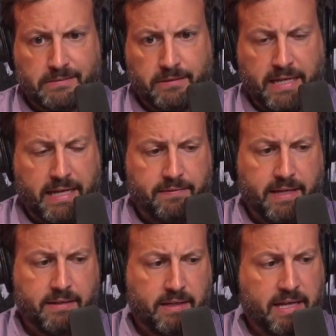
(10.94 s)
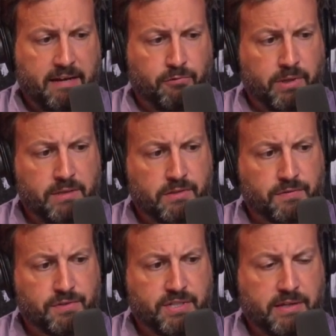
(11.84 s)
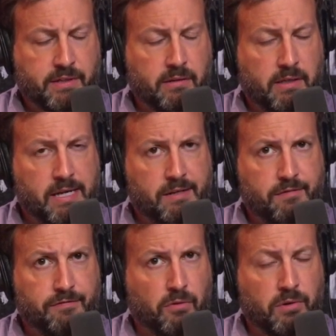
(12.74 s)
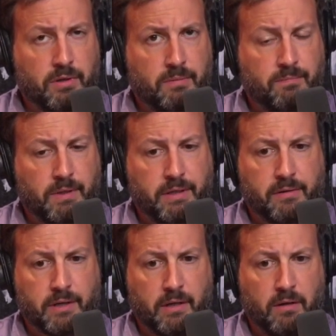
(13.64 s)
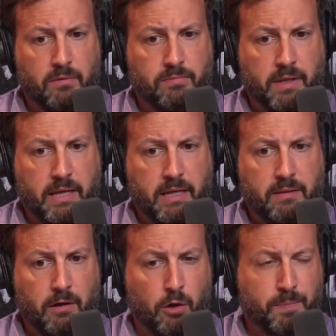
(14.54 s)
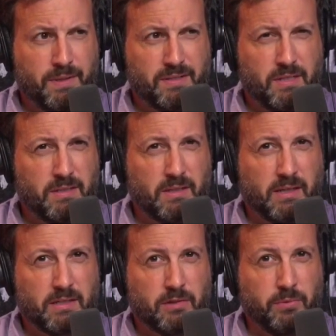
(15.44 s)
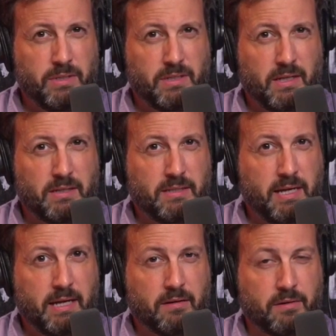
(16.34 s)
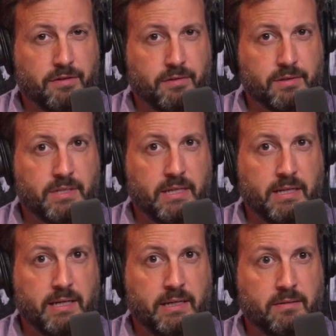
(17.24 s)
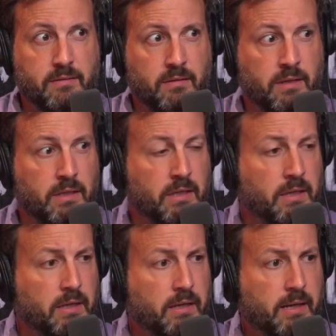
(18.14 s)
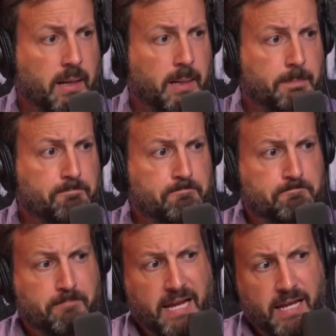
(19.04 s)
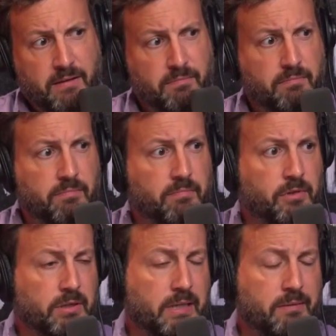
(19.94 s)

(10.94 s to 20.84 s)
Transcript: They did have wins over South Carolina and Florida a year ago. They opened the season against Louisiana Tech on a Thursday night. And look,